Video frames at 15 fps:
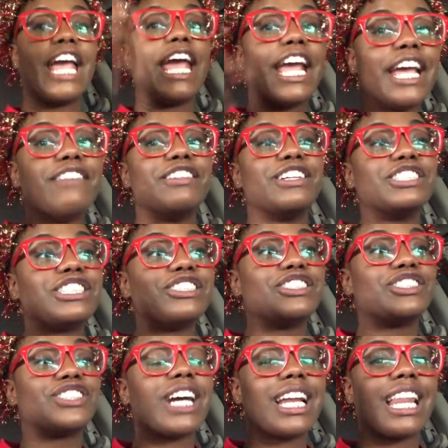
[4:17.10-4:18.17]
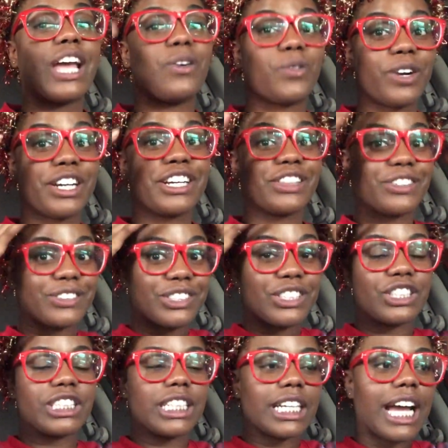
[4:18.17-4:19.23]
even though she was trying to like work it through, so
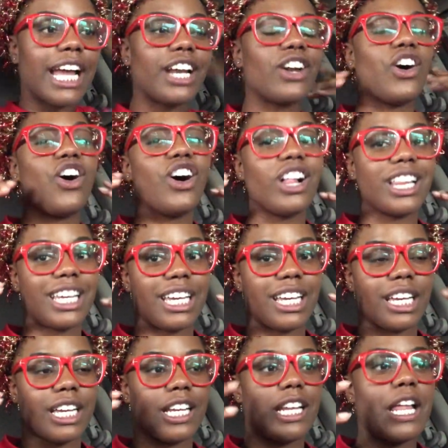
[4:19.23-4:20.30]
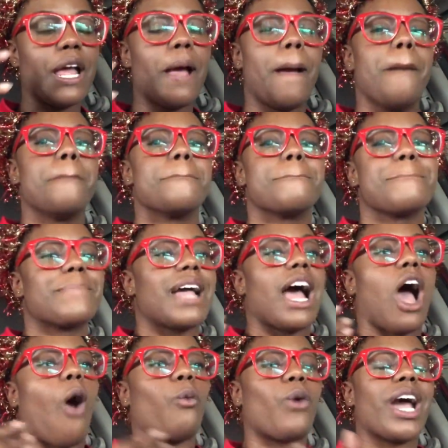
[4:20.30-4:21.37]
she got it all in.
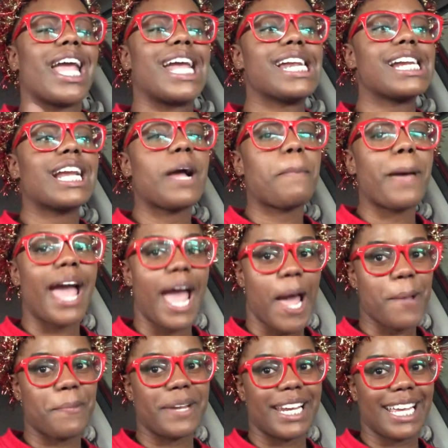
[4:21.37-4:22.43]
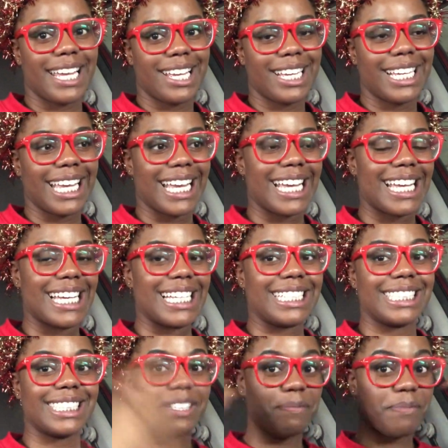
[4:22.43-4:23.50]
What ended up happening
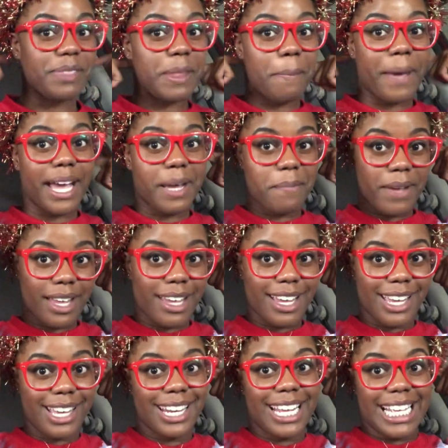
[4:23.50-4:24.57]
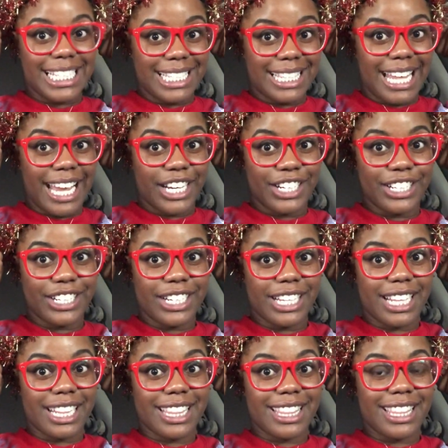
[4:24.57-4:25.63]
is the back of my head is lighter
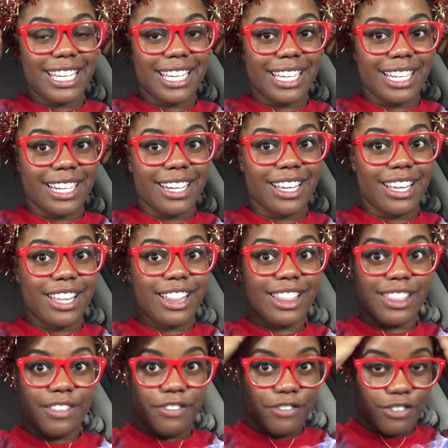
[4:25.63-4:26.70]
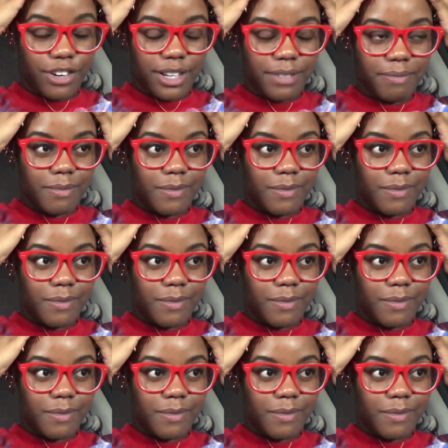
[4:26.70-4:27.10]
than the front.